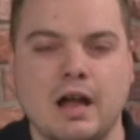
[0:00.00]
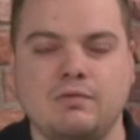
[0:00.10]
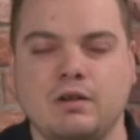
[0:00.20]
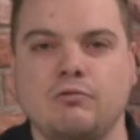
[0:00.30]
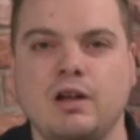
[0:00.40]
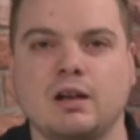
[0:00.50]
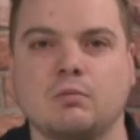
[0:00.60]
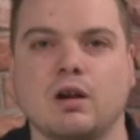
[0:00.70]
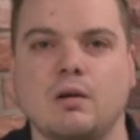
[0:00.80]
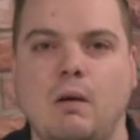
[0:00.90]
if you really
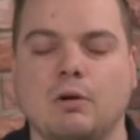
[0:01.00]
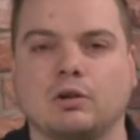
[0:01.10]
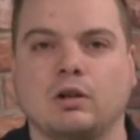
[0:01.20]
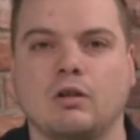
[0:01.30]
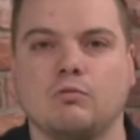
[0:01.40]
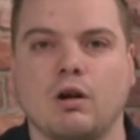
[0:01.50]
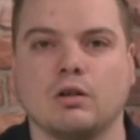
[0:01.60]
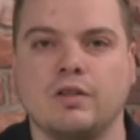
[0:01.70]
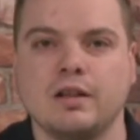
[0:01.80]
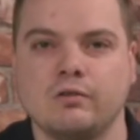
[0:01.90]
want a model of one
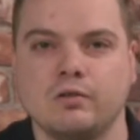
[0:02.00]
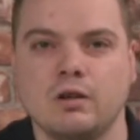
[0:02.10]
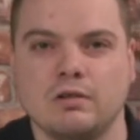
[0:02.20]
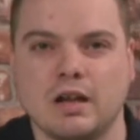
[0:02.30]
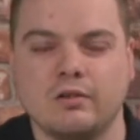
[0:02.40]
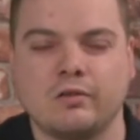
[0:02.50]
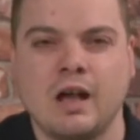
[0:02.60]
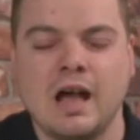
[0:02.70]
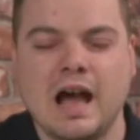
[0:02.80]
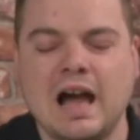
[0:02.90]
of these units.
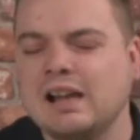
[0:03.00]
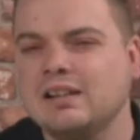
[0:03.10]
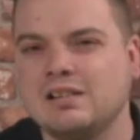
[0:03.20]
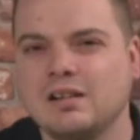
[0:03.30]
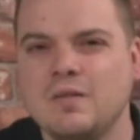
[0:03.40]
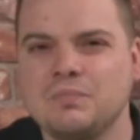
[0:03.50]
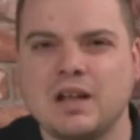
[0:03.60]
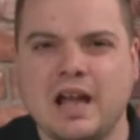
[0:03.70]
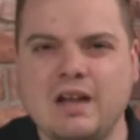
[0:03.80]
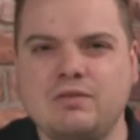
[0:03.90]
And
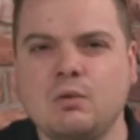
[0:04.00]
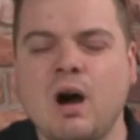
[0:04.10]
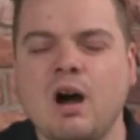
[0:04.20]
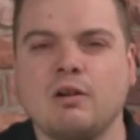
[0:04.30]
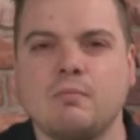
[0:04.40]
if you are